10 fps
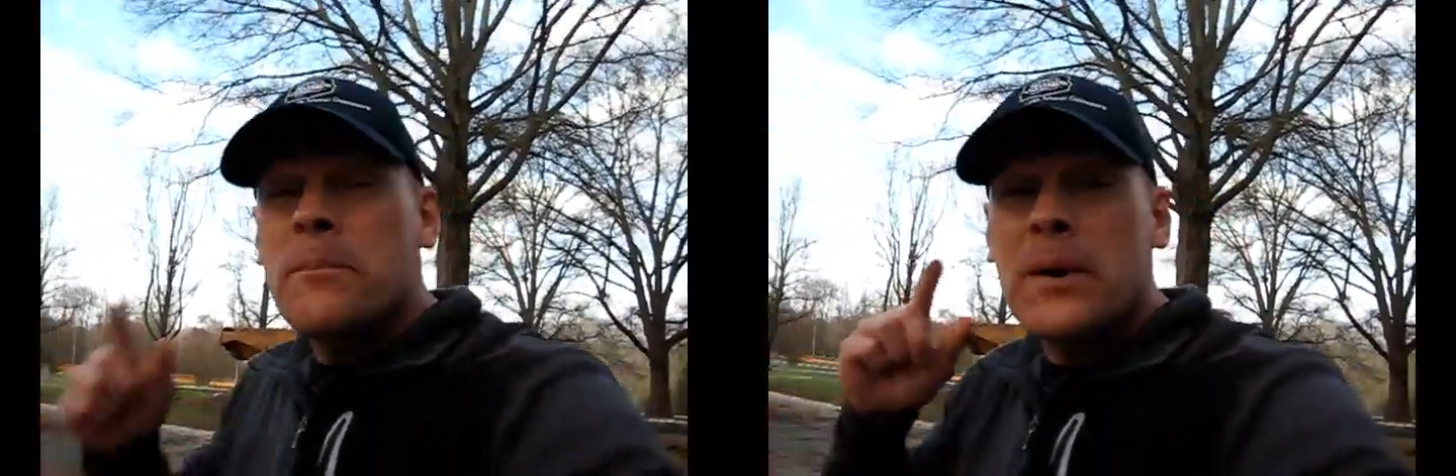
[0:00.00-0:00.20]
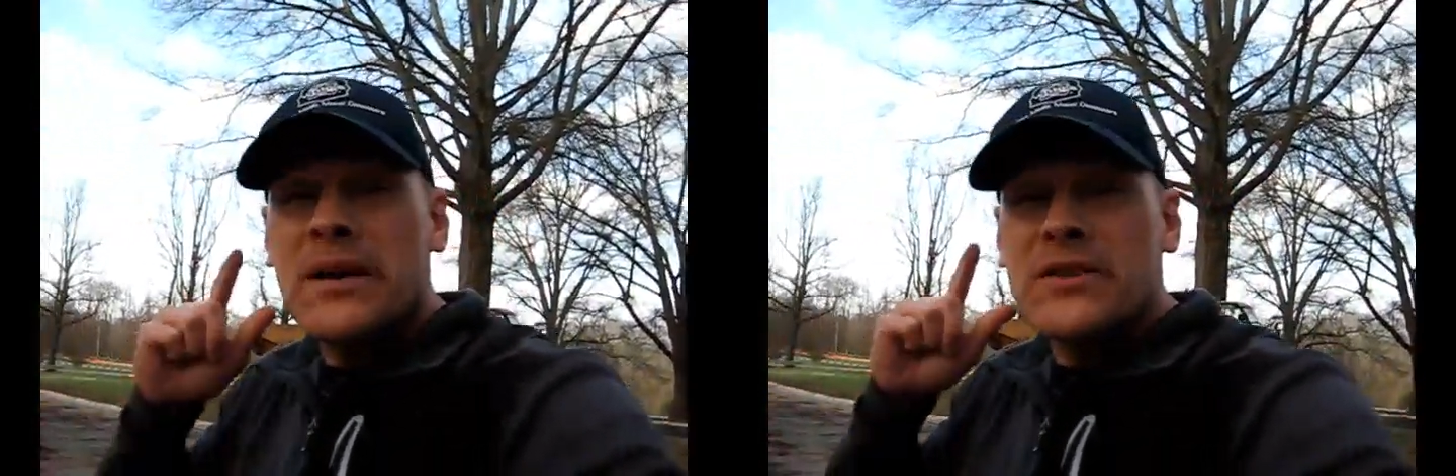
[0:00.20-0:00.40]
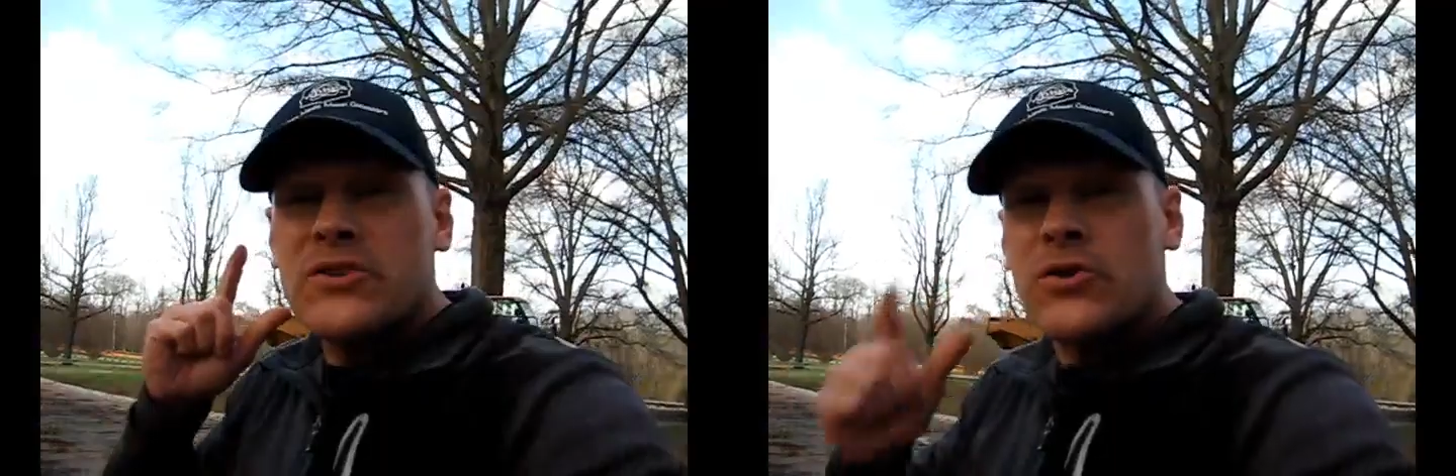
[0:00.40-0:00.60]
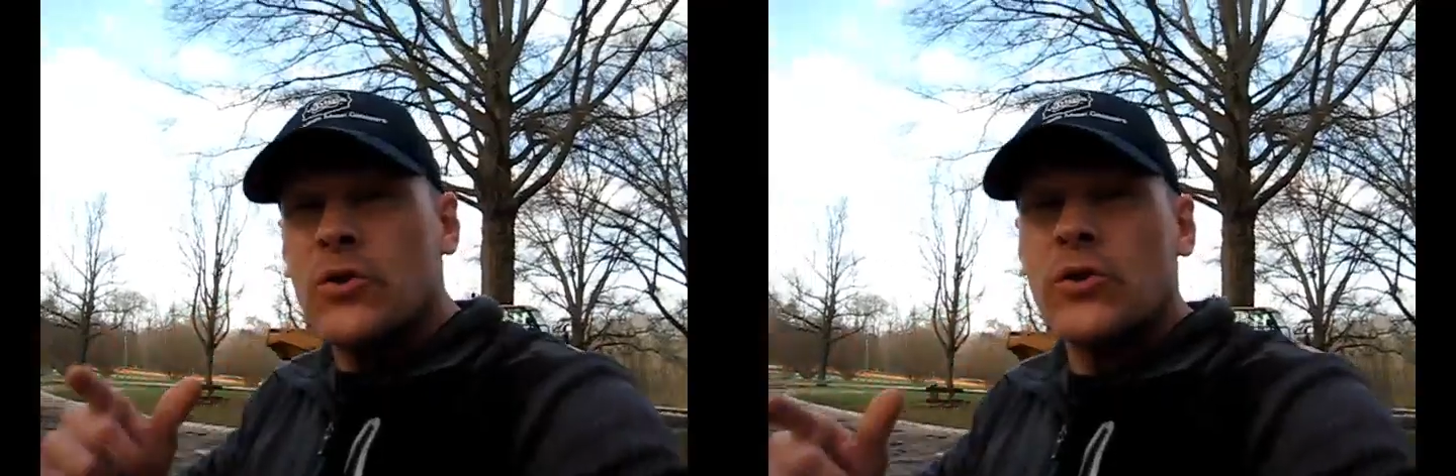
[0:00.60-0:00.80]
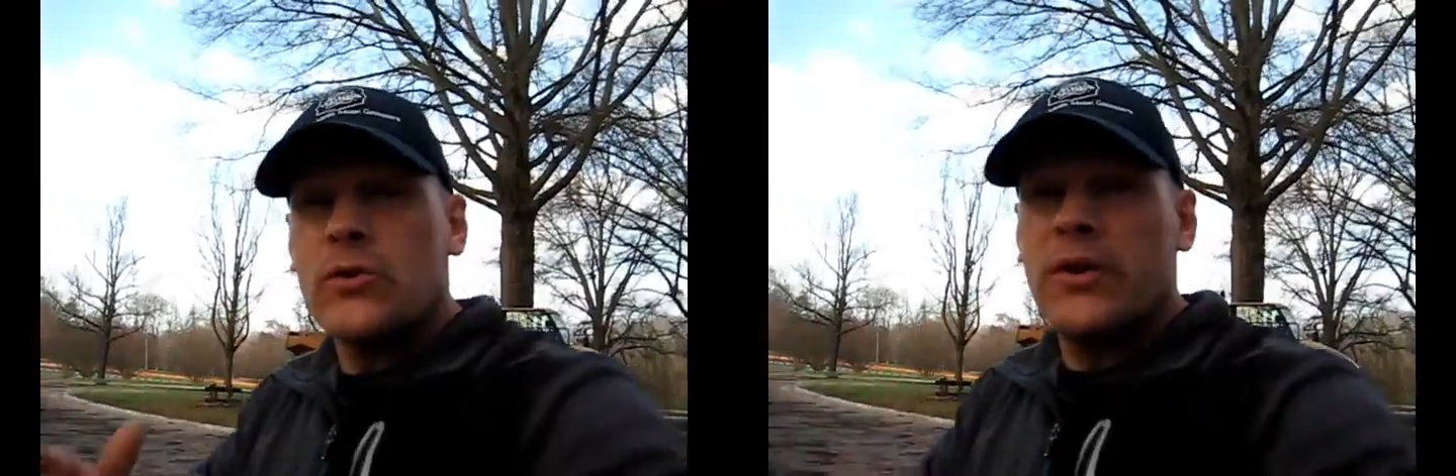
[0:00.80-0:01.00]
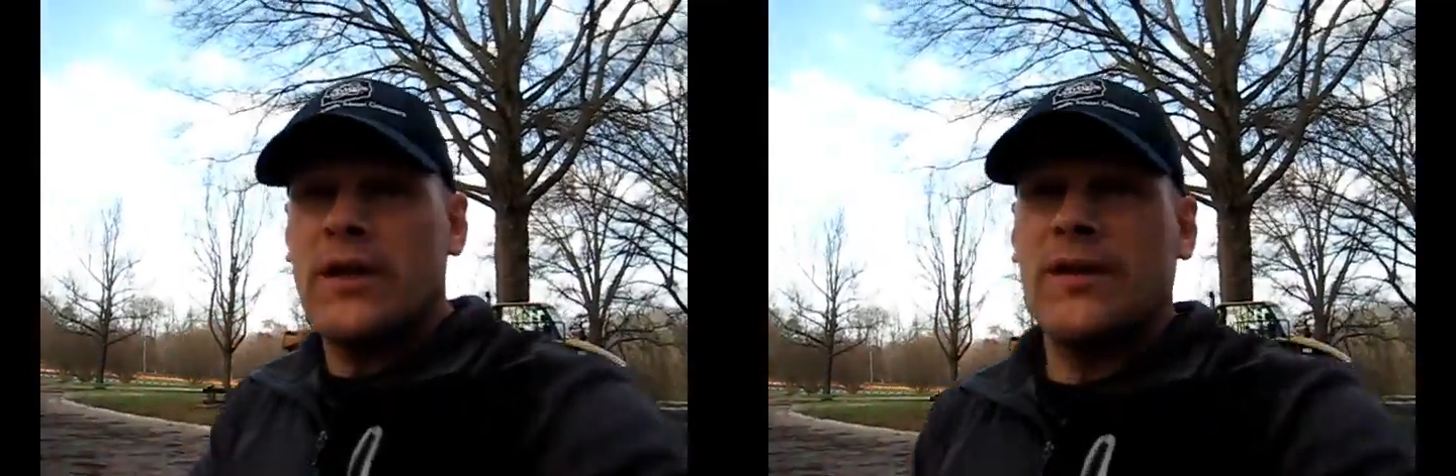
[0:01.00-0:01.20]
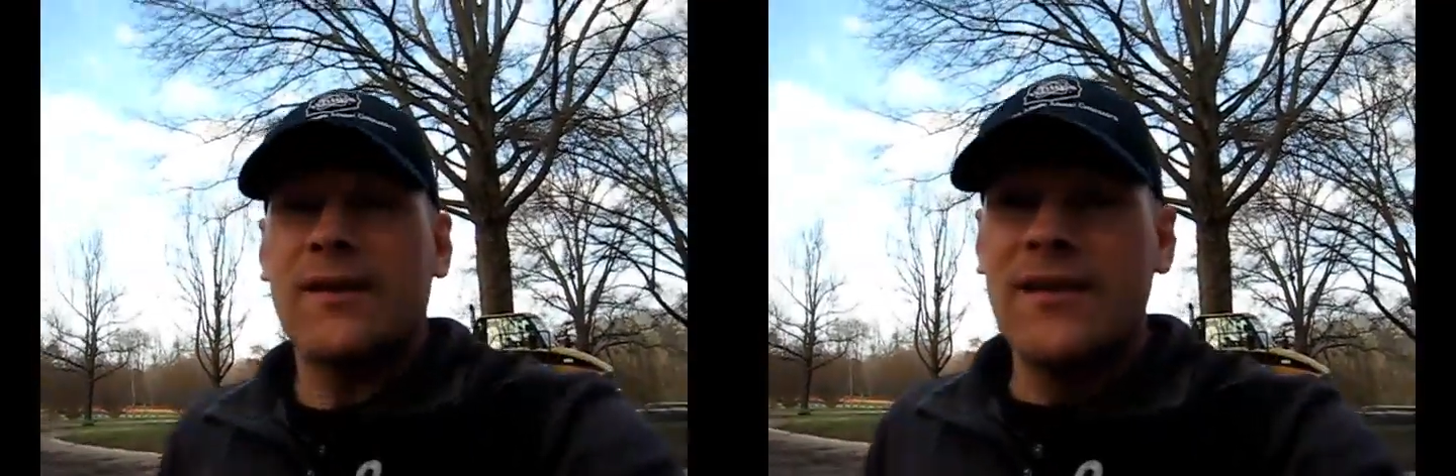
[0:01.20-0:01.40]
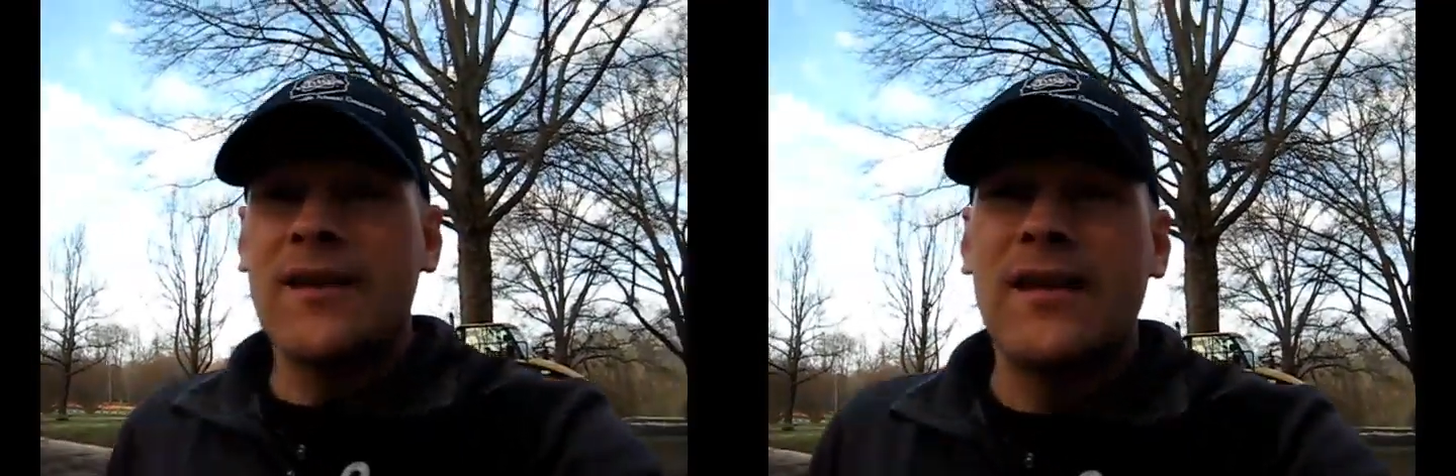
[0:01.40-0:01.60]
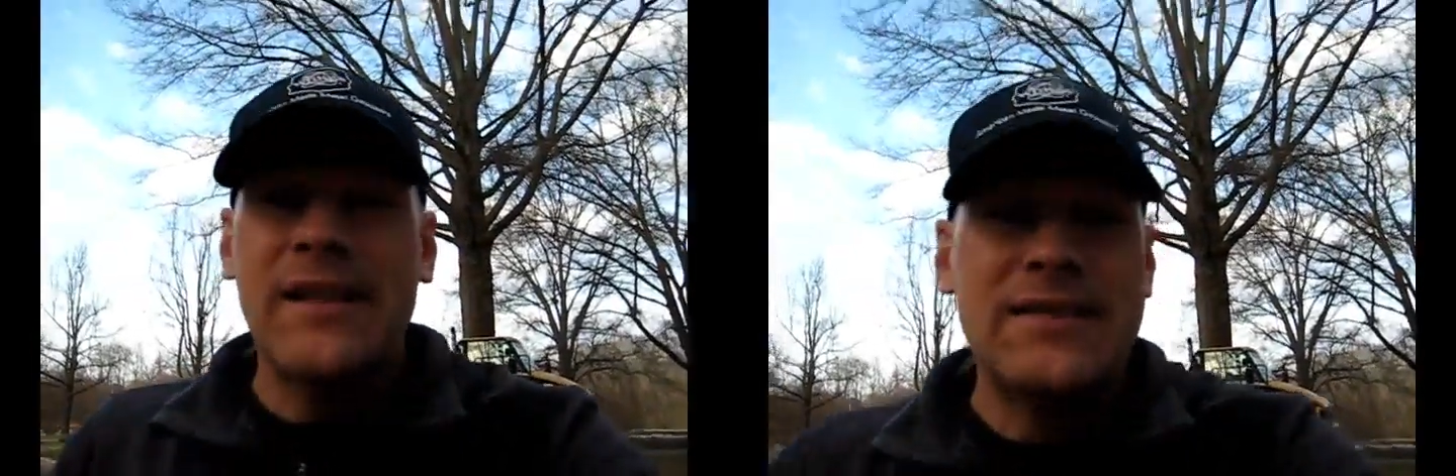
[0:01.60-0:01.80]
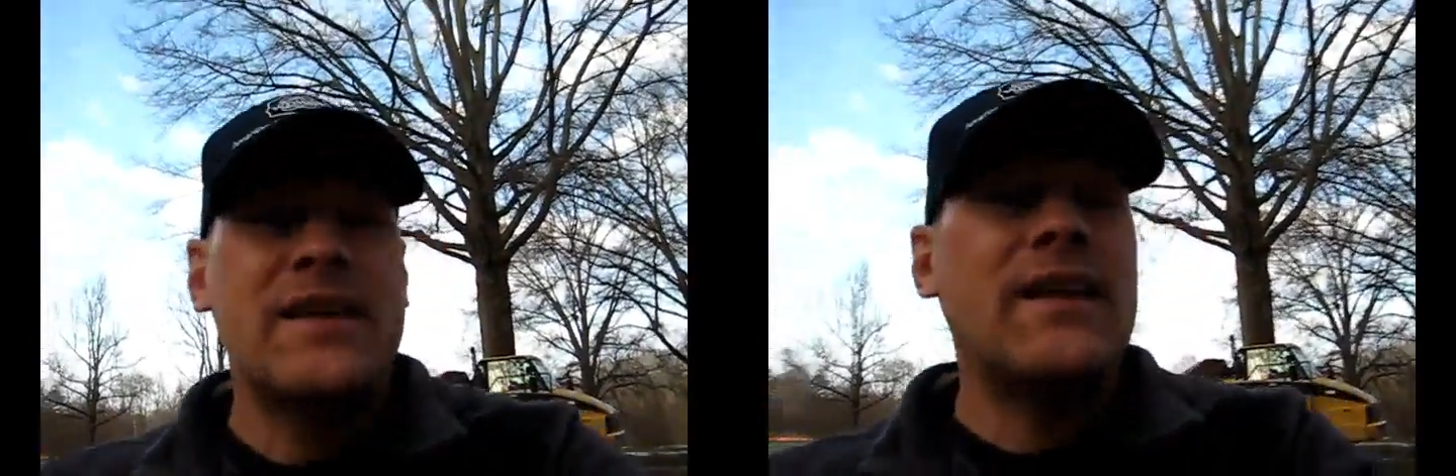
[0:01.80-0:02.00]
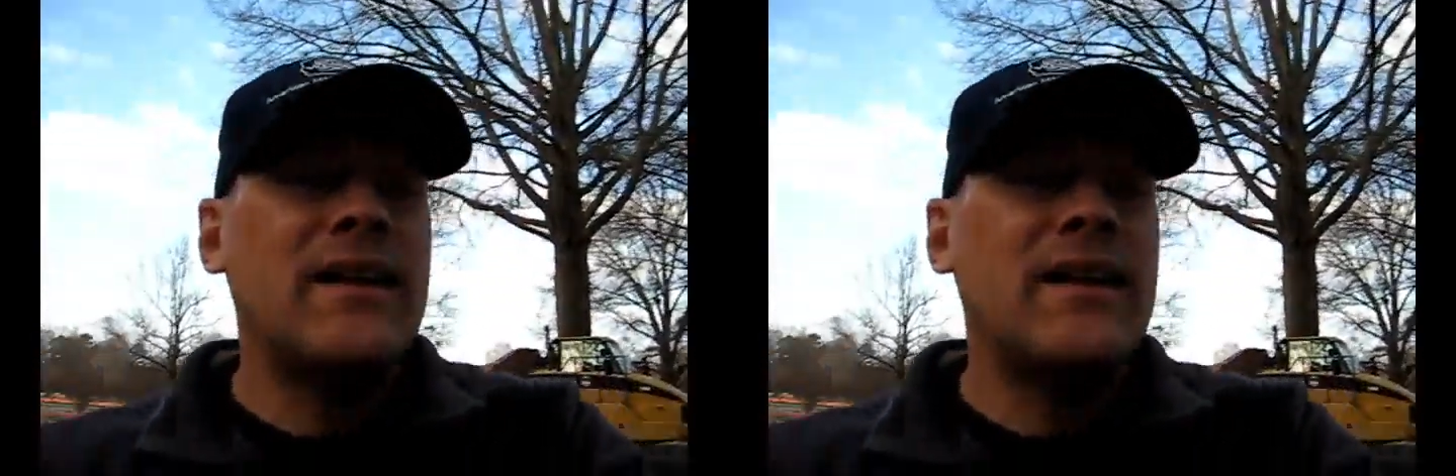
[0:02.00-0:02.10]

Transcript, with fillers: but jewelry. Let's get in